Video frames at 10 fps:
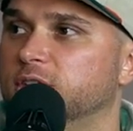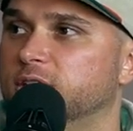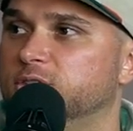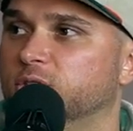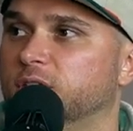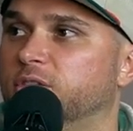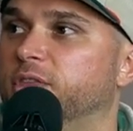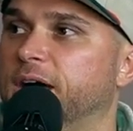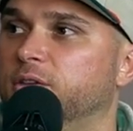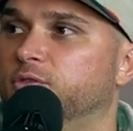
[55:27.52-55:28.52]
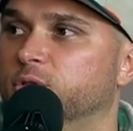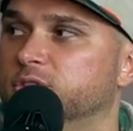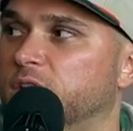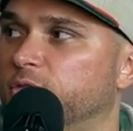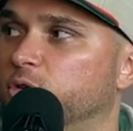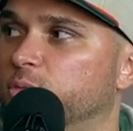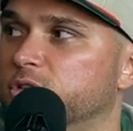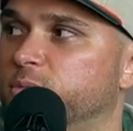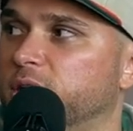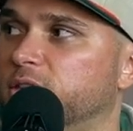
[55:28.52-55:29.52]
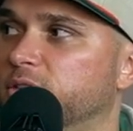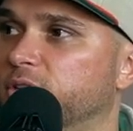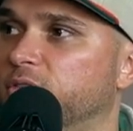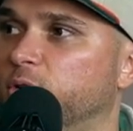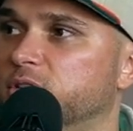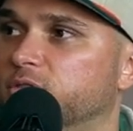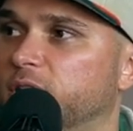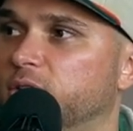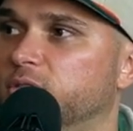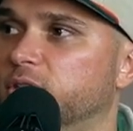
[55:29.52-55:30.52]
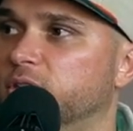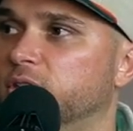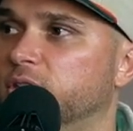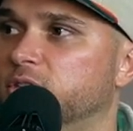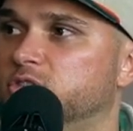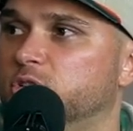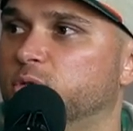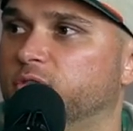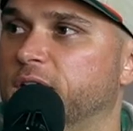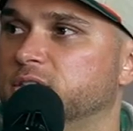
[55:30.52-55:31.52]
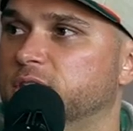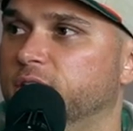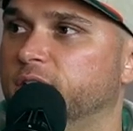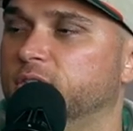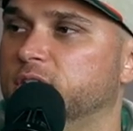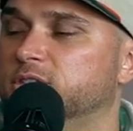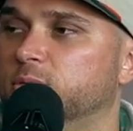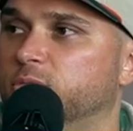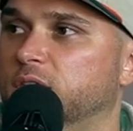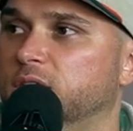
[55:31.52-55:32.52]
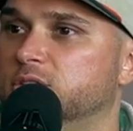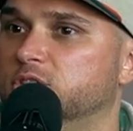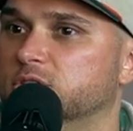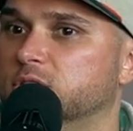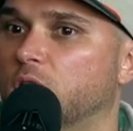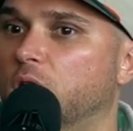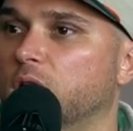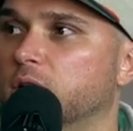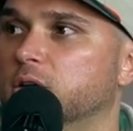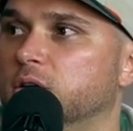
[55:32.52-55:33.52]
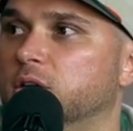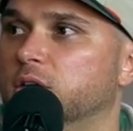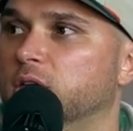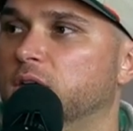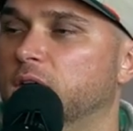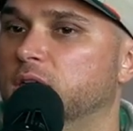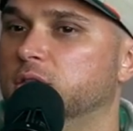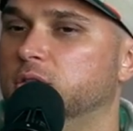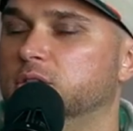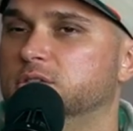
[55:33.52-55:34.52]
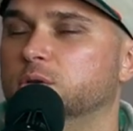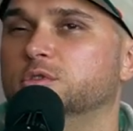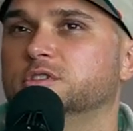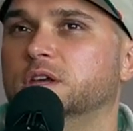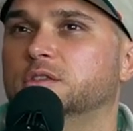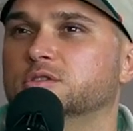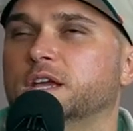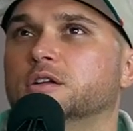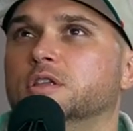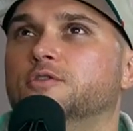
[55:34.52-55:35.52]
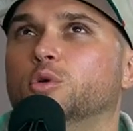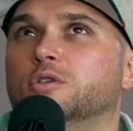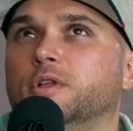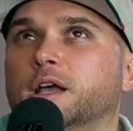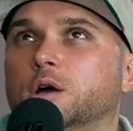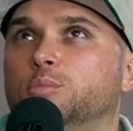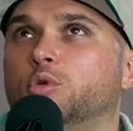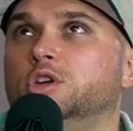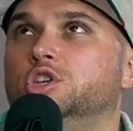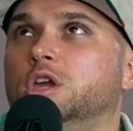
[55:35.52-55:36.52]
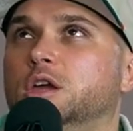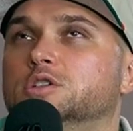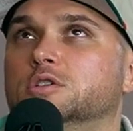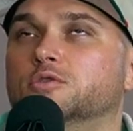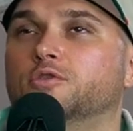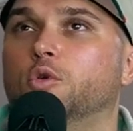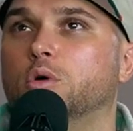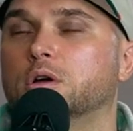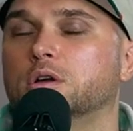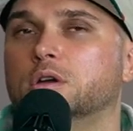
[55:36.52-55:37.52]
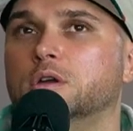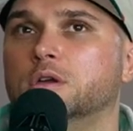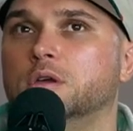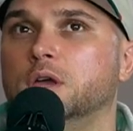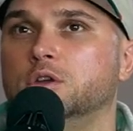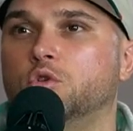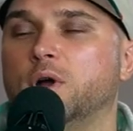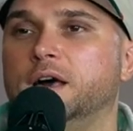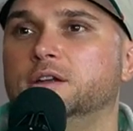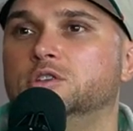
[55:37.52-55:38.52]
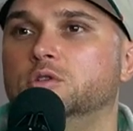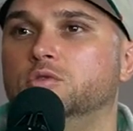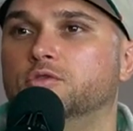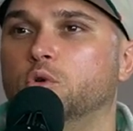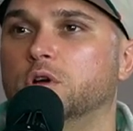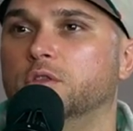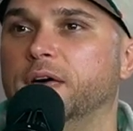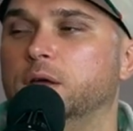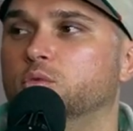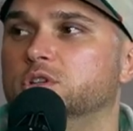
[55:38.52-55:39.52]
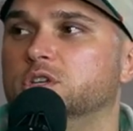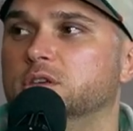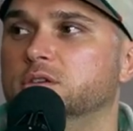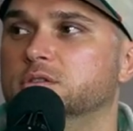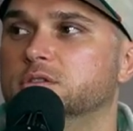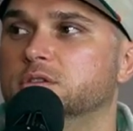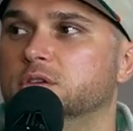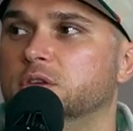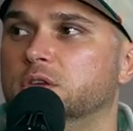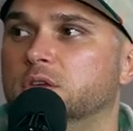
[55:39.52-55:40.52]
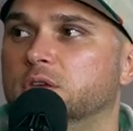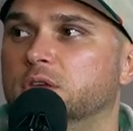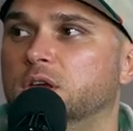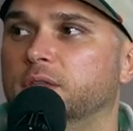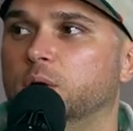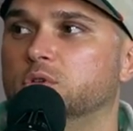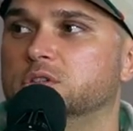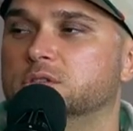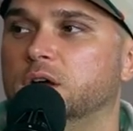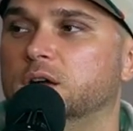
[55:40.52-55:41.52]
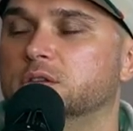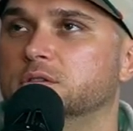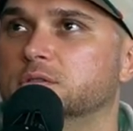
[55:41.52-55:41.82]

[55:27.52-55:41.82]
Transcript: So like, that philosophical perspective, I've always found super fascinating. Like, I think some things just are, and it's almost like there's like a level of like appreciation for and gratitude for that which is and that which is not.